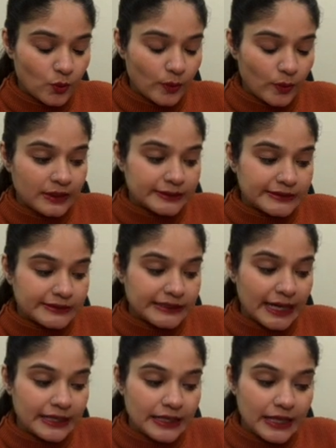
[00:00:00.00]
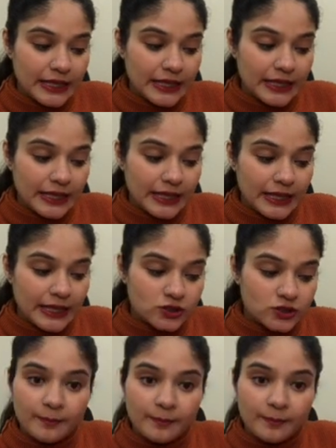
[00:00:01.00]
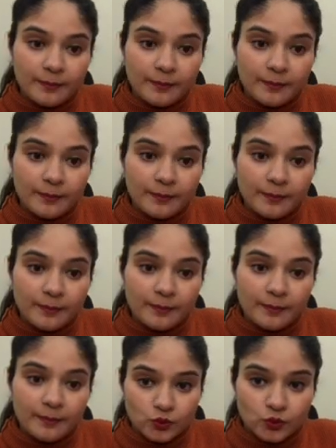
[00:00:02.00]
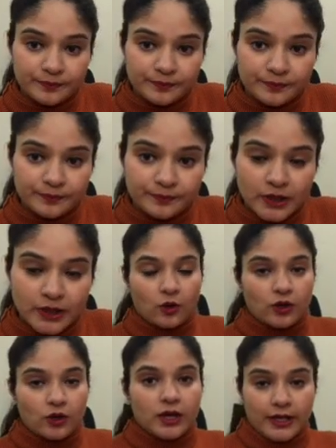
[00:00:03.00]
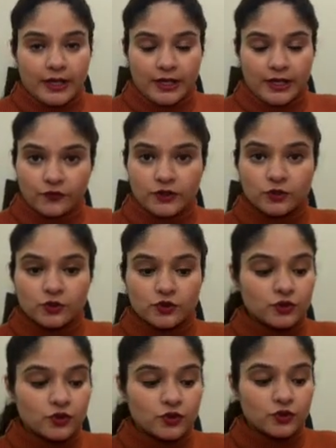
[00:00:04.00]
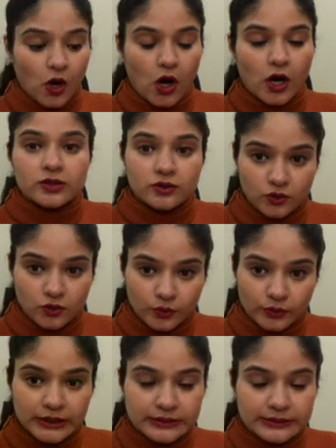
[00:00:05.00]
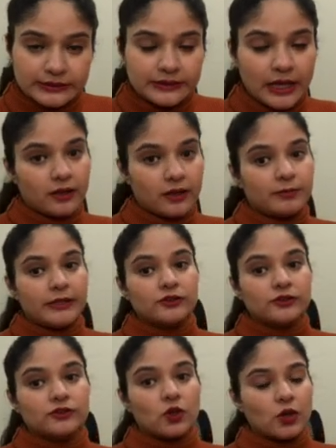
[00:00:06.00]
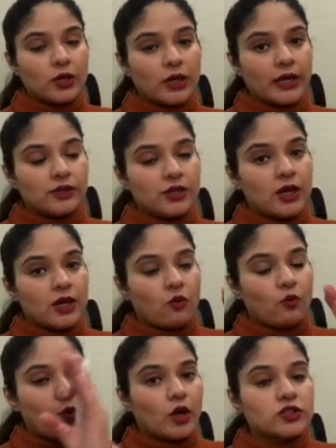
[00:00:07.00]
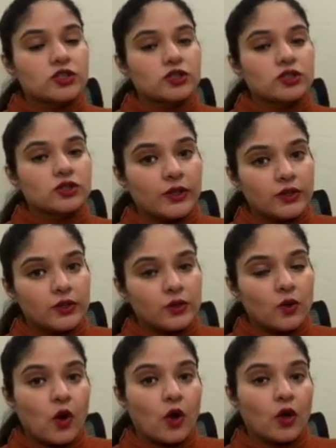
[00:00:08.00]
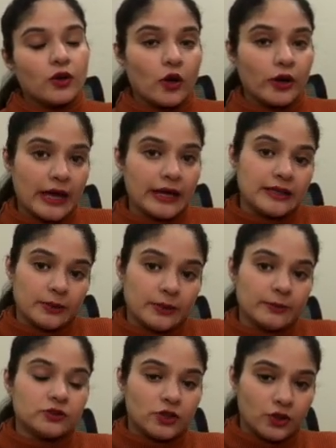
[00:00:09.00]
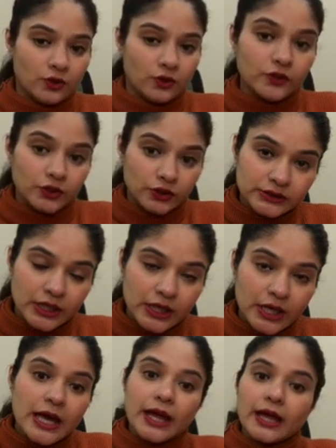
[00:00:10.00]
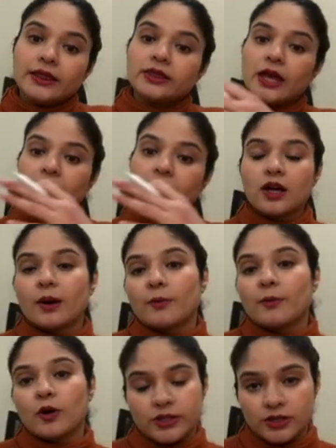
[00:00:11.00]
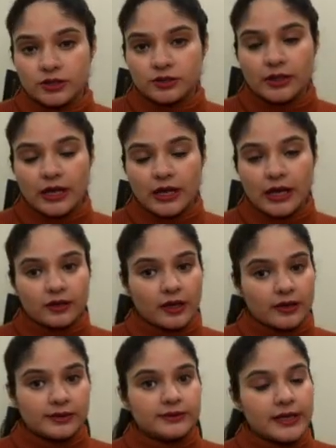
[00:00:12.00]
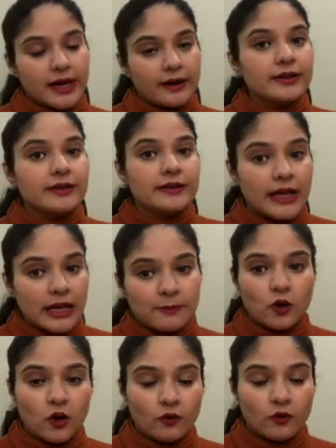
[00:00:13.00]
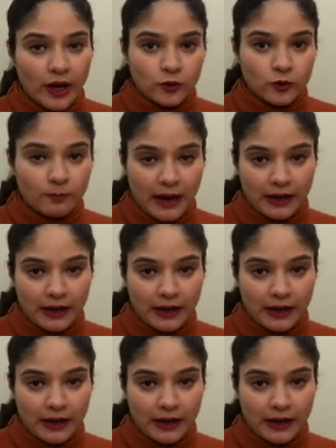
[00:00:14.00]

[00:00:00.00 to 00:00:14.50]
CnH2n minus 2. Now, if you do not know this, then please go ahead, watch the video on organic chemistry first, and then come on here and understand the naming of IUPAC.